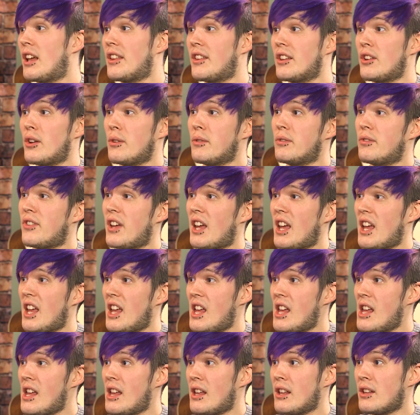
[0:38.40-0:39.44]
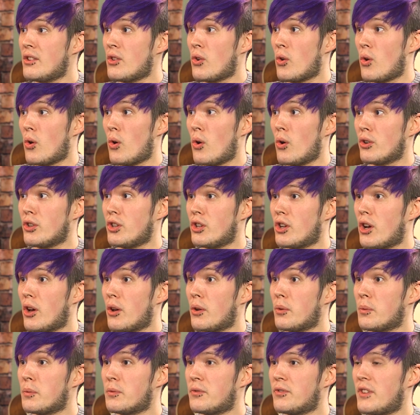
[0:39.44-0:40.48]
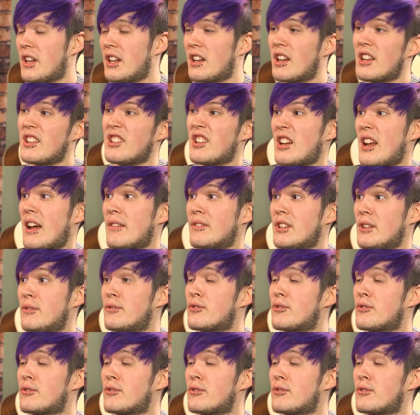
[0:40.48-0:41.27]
like they don't fit in or, you know, feeling like they don't have any